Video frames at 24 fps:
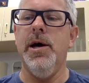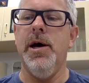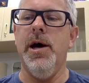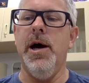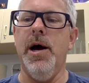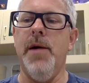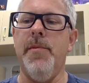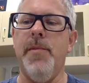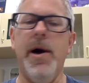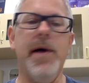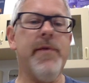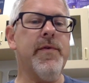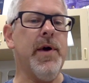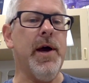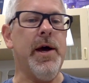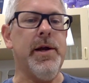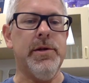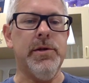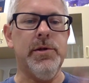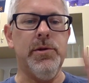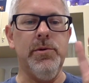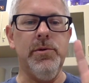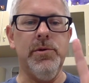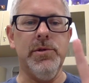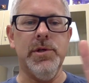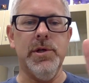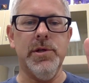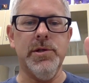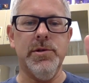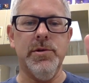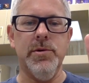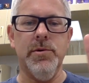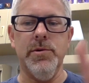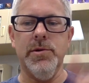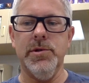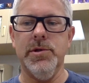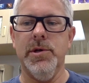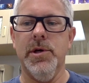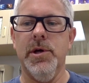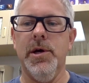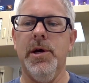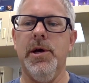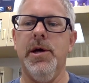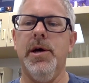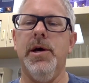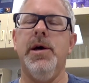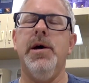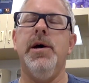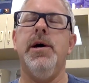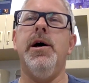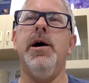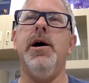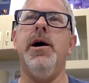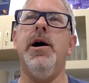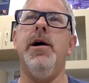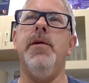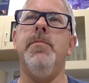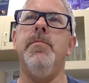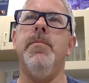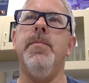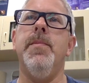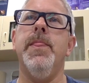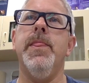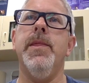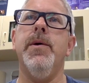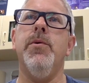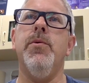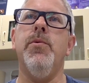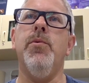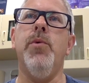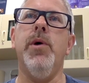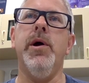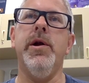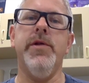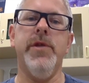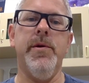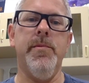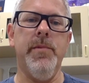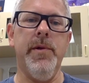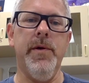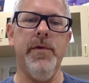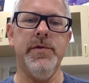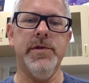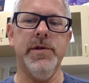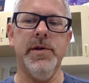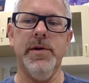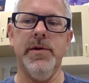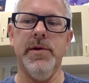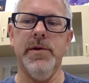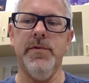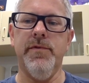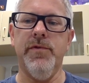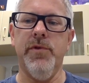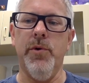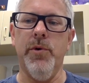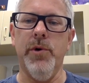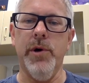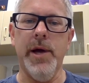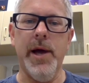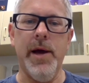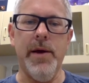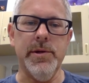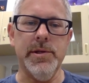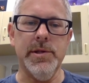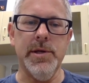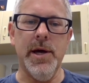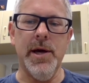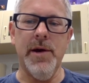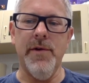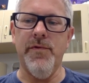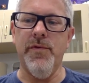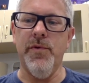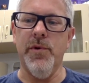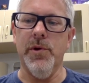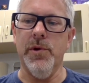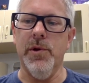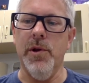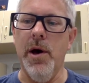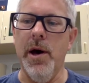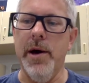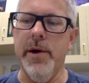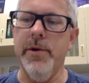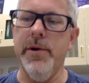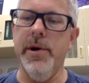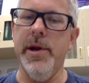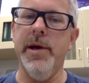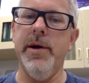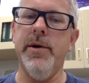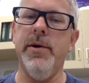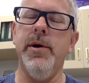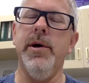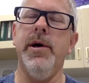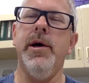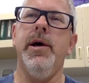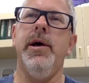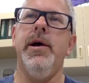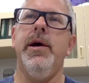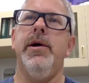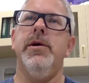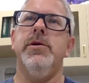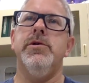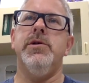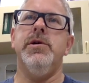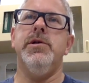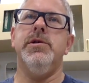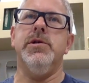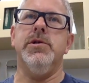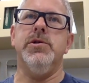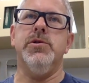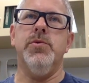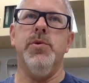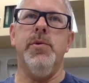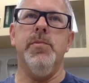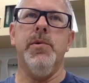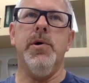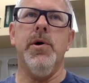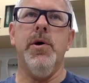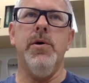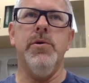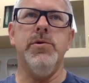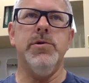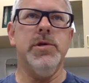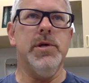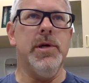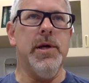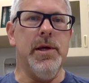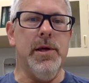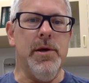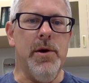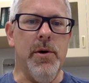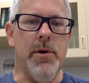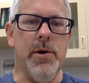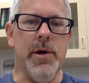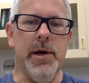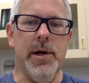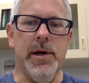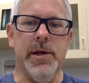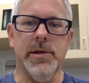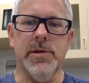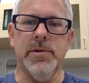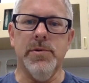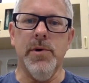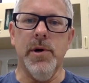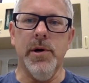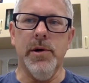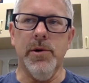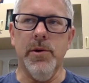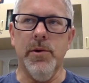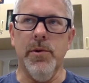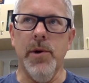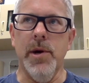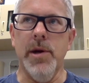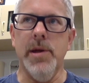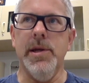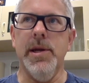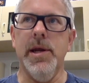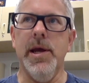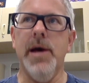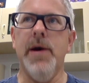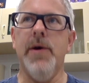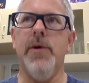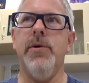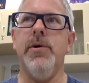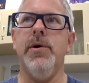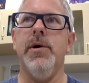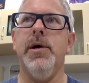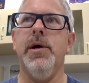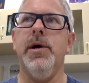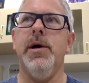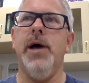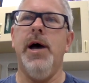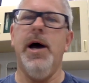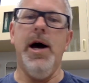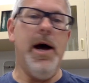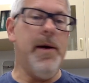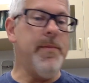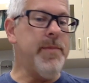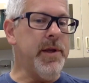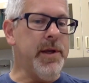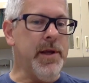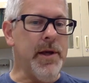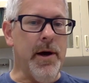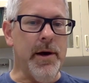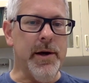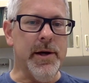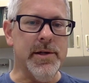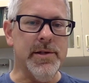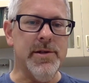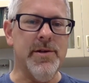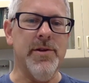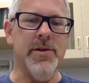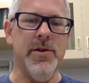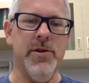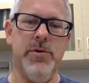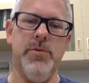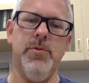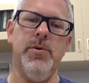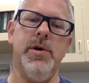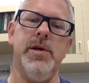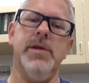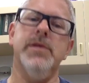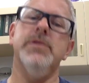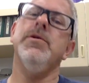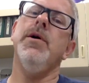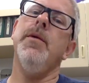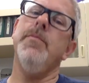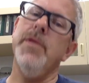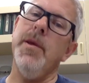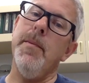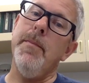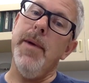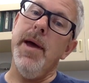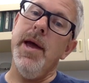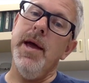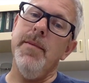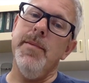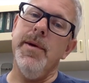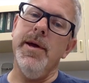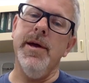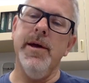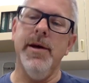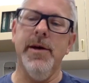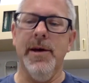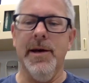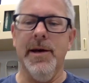I've got two sisters. One of them lives in Florida outside of Fort Lauderdale. She's a swim coach and a yoga instructor right now. I'm the youngest of the three, so I'm the baby.